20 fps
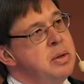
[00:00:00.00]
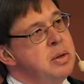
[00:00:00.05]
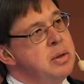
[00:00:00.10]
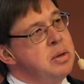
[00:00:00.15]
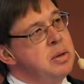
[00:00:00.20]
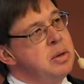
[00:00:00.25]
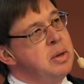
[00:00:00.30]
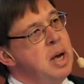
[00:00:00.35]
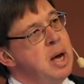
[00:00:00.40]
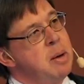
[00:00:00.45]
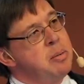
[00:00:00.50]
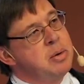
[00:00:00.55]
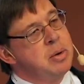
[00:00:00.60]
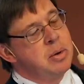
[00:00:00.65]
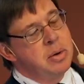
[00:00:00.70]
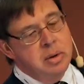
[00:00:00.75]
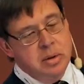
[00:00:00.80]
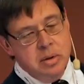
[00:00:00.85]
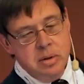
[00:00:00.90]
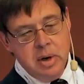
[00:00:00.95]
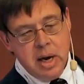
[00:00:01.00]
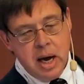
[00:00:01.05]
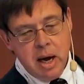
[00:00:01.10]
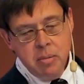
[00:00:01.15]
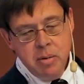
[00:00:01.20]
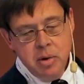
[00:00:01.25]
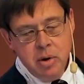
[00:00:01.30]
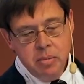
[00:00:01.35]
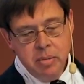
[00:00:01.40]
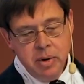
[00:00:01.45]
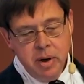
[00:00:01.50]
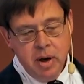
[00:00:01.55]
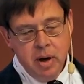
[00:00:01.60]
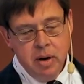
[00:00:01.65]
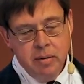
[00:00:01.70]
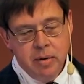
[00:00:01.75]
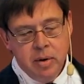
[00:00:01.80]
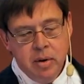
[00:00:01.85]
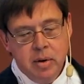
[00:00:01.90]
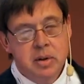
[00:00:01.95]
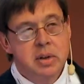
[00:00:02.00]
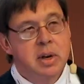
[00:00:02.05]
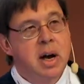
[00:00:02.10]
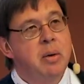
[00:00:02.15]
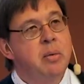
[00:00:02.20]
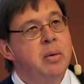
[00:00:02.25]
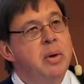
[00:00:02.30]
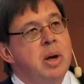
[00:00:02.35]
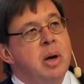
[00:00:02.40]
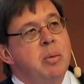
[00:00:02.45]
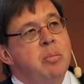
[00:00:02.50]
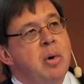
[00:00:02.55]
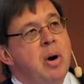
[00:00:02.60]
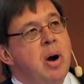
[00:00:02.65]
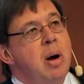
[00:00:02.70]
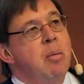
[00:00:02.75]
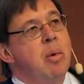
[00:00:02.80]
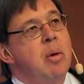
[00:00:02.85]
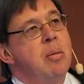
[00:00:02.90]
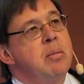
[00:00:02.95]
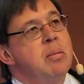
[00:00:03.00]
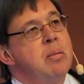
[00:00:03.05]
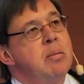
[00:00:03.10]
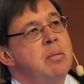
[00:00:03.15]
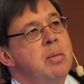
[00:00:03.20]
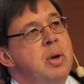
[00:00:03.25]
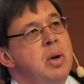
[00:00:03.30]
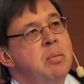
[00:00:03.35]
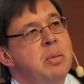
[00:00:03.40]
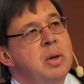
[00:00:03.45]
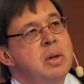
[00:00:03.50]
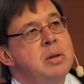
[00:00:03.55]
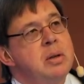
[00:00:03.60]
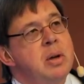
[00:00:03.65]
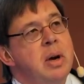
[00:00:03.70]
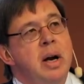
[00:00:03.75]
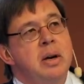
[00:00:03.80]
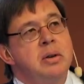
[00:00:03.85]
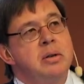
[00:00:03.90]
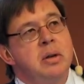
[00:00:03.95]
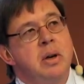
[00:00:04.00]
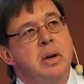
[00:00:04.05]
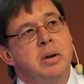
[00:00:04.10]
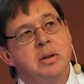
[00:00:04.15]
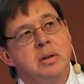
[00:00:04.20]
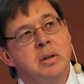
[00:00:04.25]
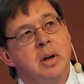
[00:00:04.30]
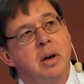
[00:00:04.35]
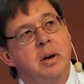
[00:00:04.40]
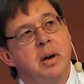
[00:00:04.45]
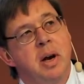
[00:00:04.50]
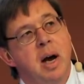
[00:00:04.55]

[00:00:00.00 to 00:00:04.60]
just to capture this, nominal behavior is not really a problem. Humans can actually understand